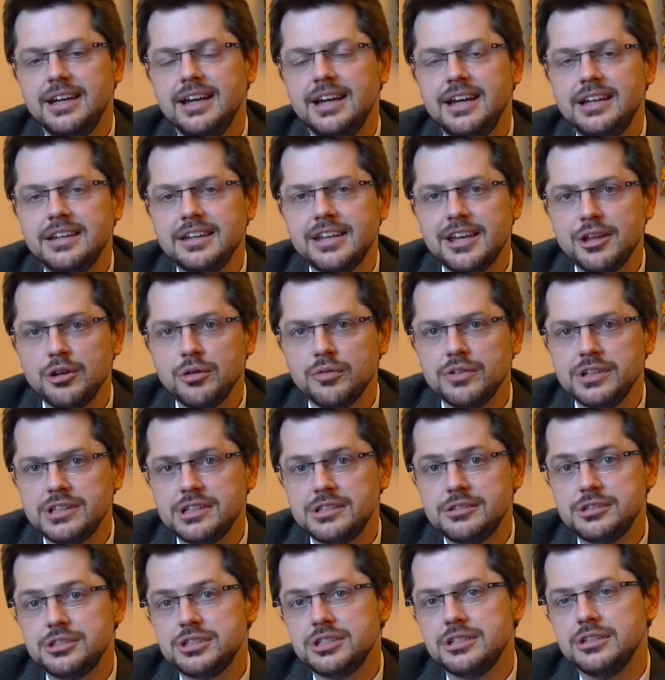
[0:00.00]
and the end of it
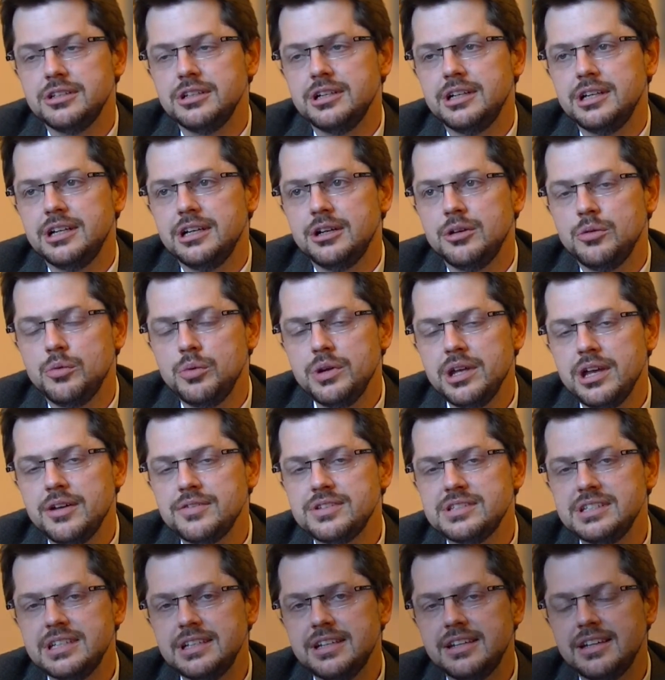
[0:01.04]
we
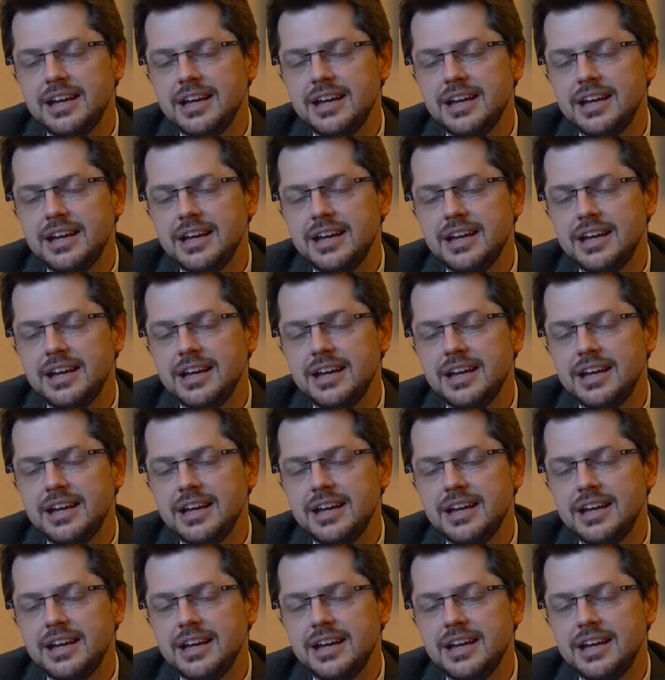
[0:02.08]
have seen